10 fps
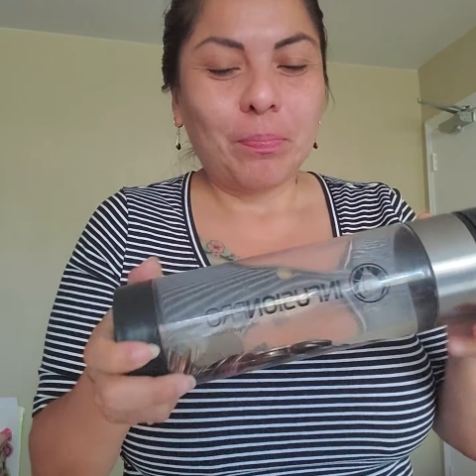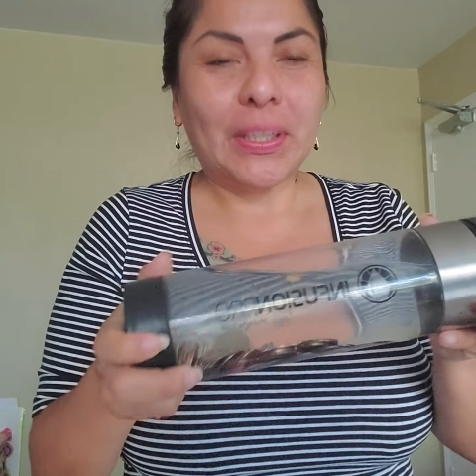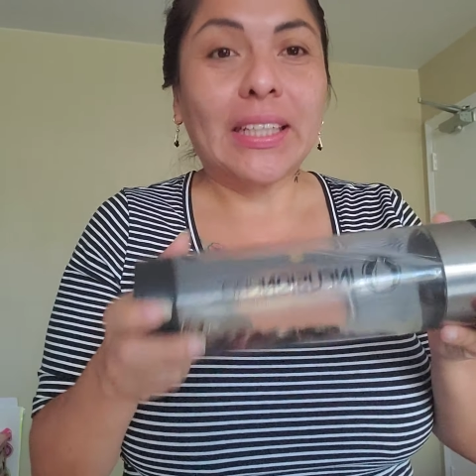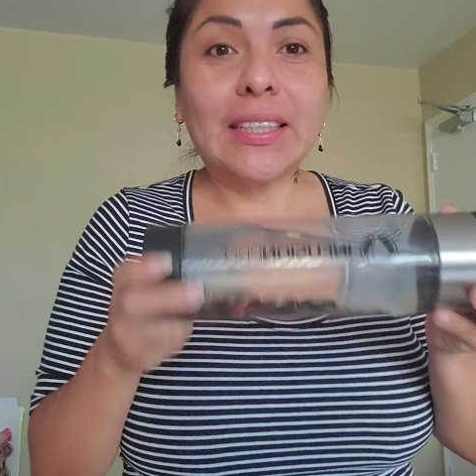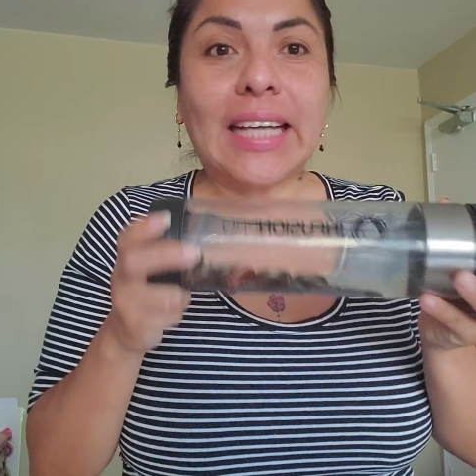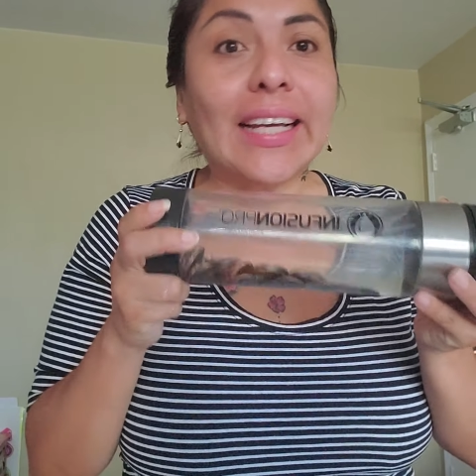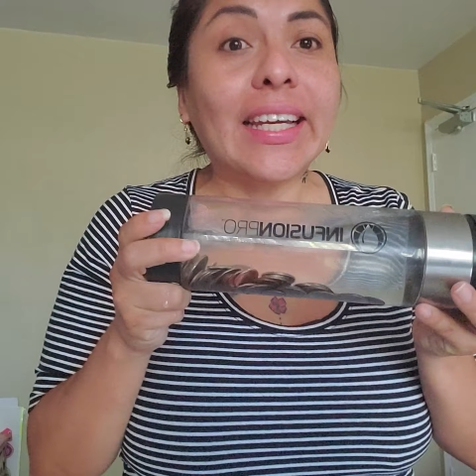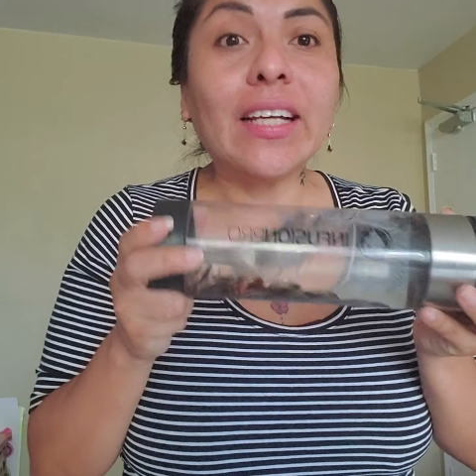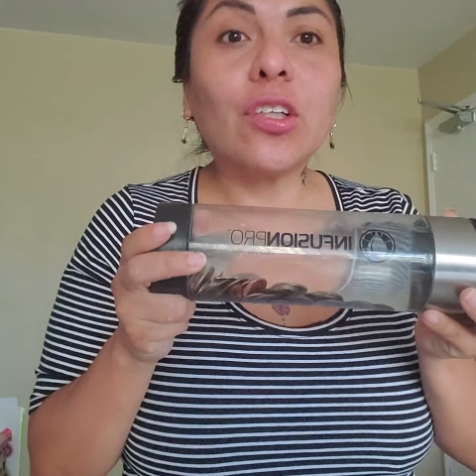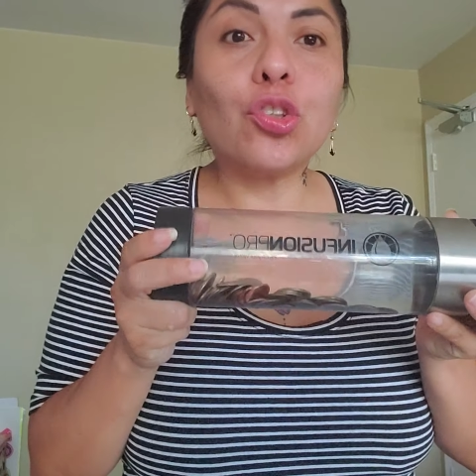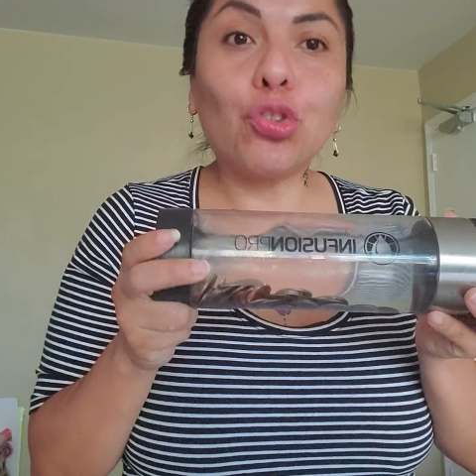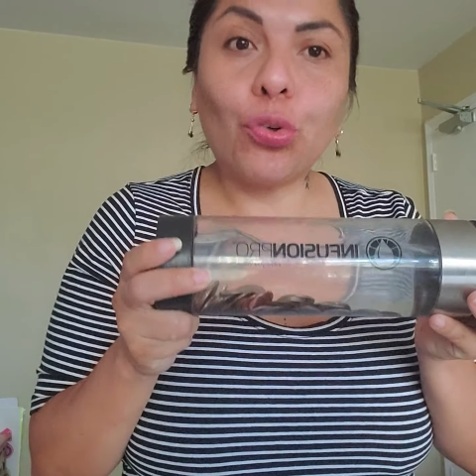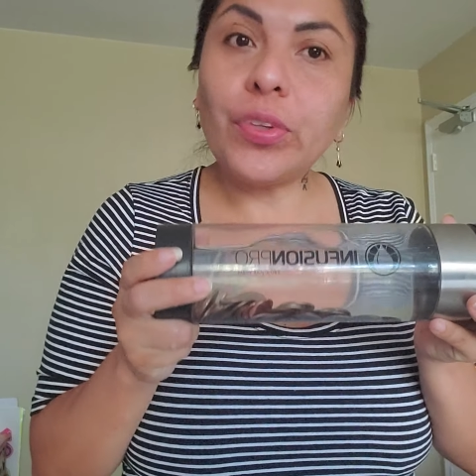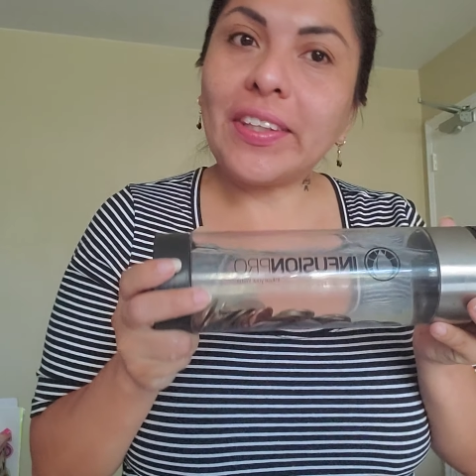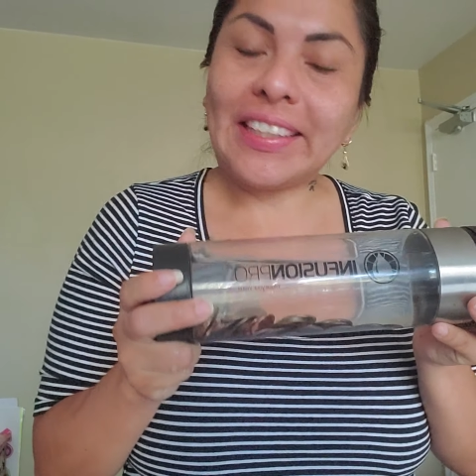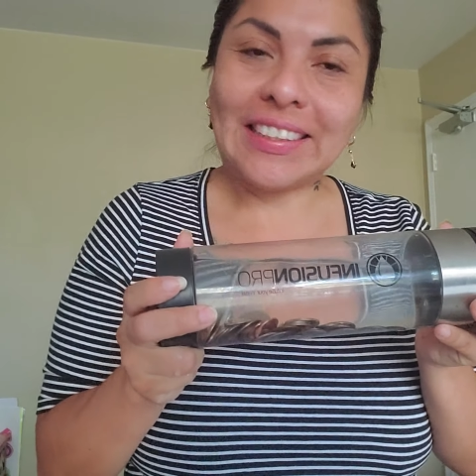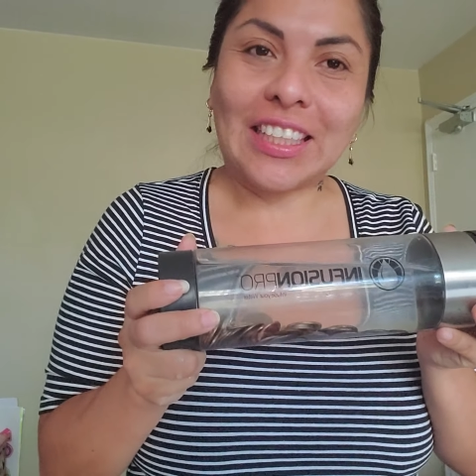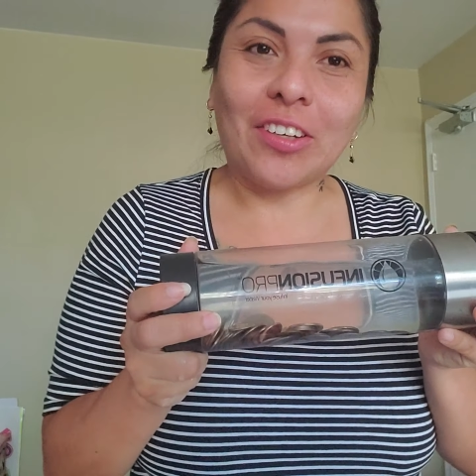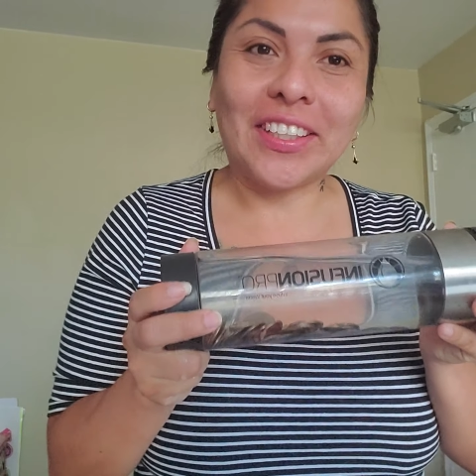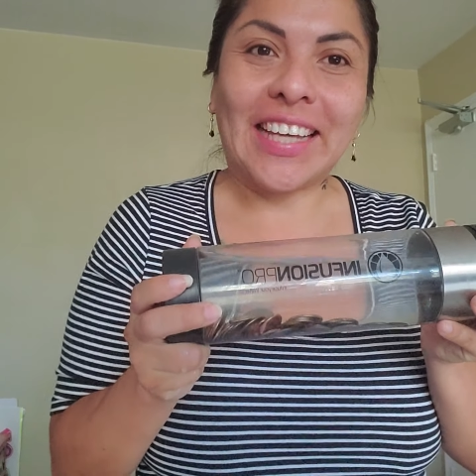Because I can't control the things
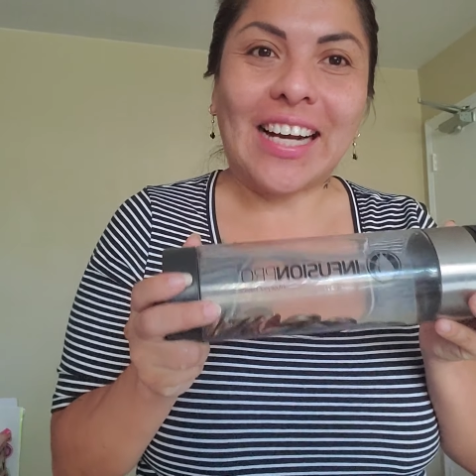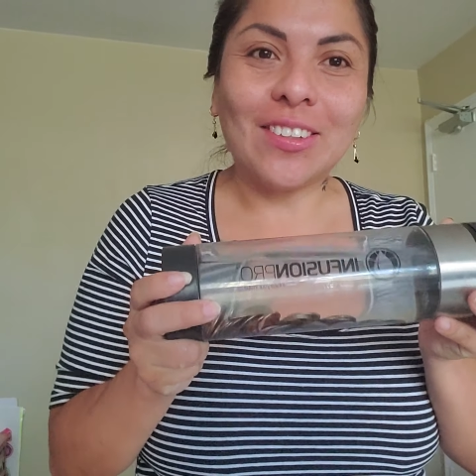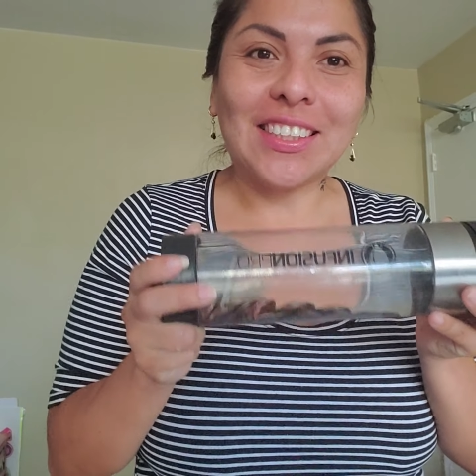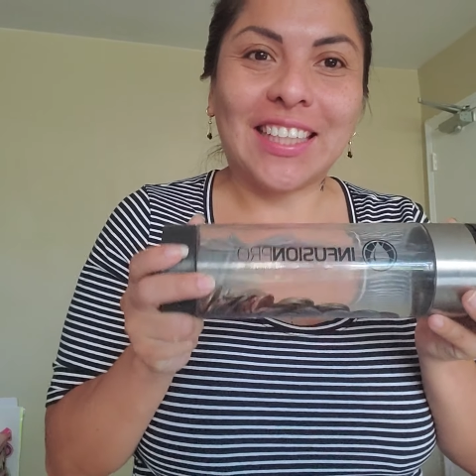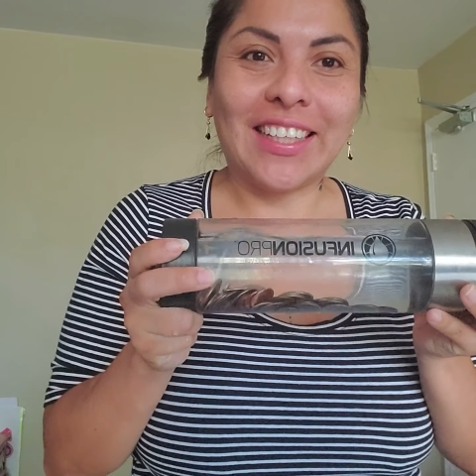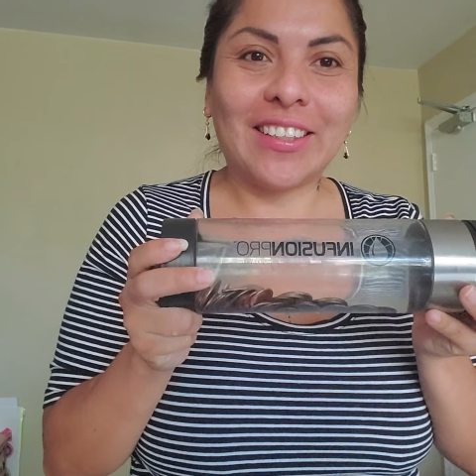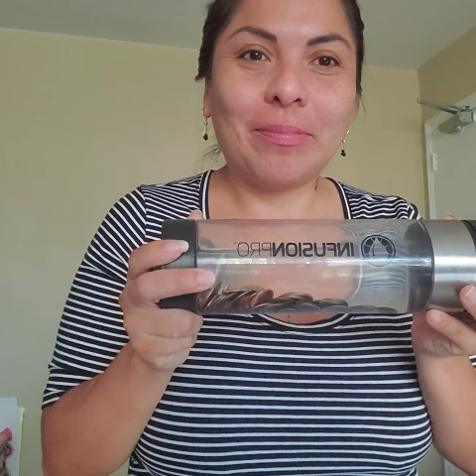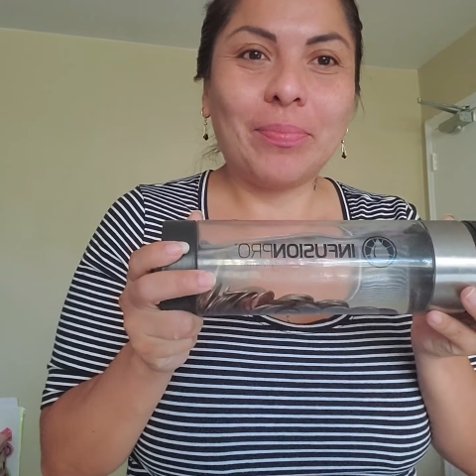that are on the outside.